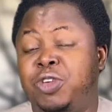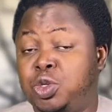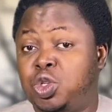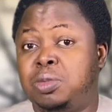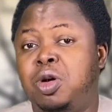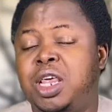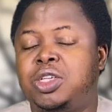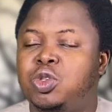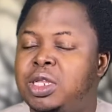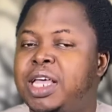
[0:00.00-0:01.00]
First was the
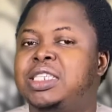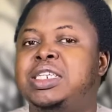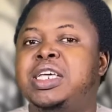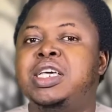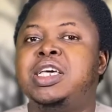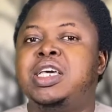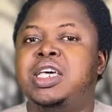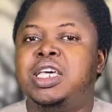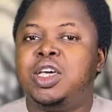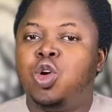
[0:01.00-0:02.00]
mother. So the next day,
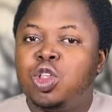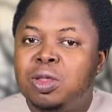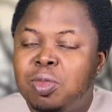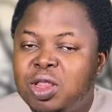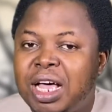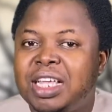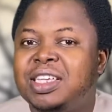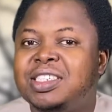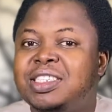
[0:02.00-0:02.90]
he got the mother